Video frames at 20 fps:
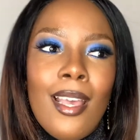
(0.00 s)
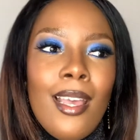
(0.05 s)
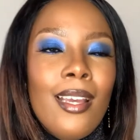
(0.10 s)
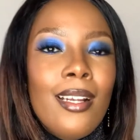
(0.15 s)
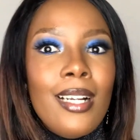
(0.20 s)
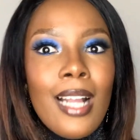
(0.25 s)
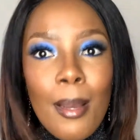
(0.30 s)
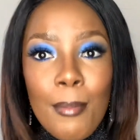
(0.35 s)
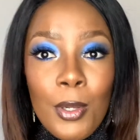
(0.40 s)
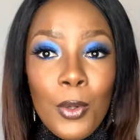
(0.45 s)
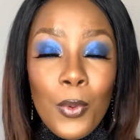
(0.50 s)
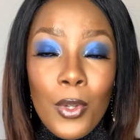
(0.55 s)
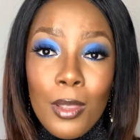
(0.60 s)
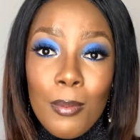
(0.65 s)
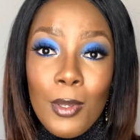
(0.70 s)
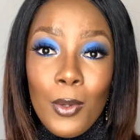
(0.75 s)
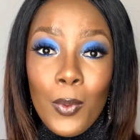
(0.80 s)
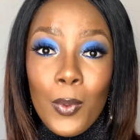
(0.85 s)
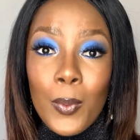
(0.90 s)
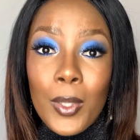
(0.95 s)
coming with me
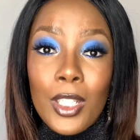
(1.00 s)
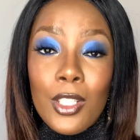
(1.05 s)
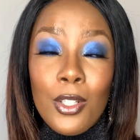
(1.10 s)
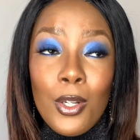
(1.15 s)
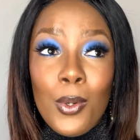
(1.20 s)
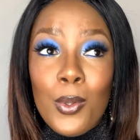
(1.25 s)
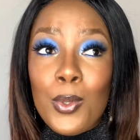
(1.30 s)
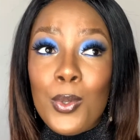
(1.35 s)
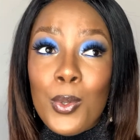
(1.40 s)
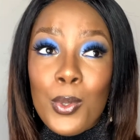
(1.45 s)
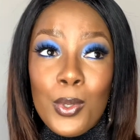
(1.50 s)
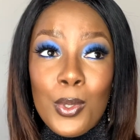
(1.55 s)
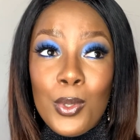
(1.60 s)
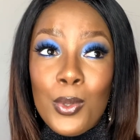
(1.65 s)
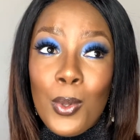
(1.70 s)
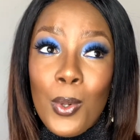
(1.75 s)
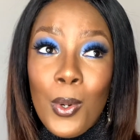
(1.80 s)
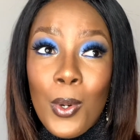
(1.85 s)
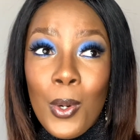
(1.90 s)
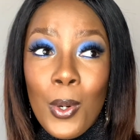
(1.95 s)
when we go door to
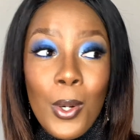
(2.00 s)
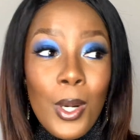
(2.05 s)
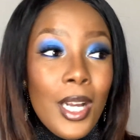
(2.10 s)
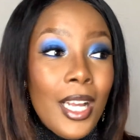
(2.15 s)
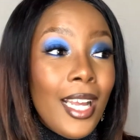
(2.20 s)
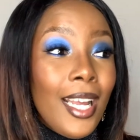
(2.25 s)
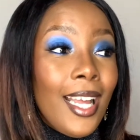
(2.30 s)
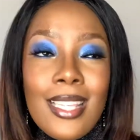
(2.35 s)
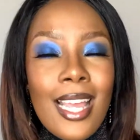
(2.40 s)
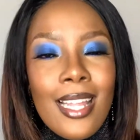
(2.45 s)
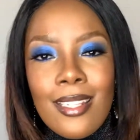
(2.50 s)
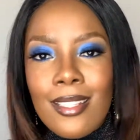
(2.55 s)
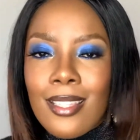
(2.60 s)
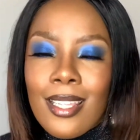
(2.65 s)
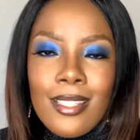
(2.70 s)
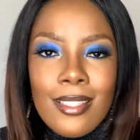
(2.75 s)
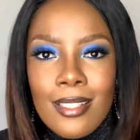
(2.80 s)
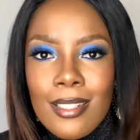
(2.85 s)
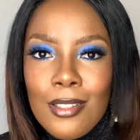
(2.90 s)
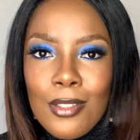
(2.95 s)
door, and they
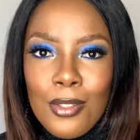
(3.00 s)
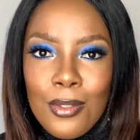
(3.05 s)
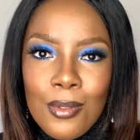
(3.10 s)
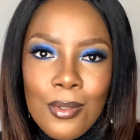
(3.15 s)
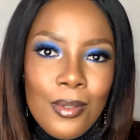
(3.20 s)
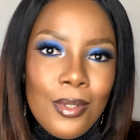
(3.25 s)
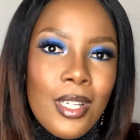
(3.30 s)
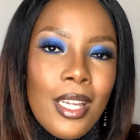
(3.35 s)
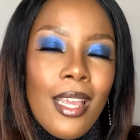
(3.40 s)
still do.